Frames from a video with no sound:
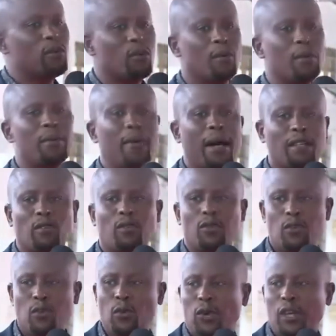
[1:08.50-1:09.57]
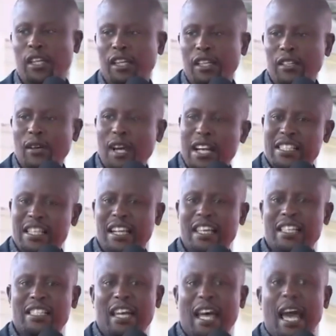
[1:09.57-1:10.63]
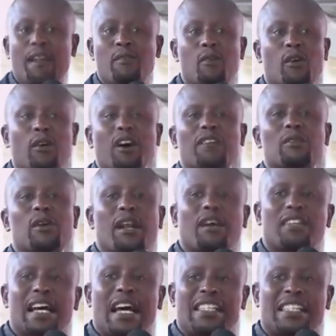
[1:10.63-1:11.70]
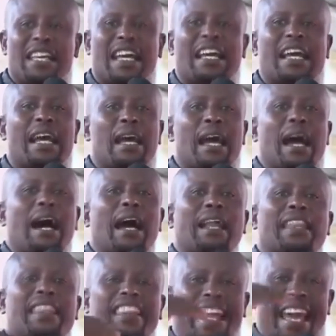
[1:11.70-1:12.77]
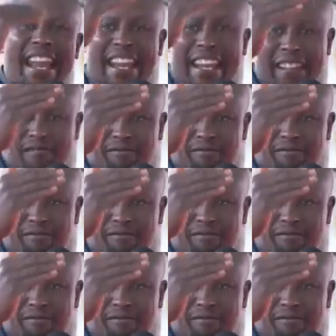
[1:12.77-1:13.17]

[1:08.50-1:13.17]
will be part of you, Your Excellency, and you're not just saying then.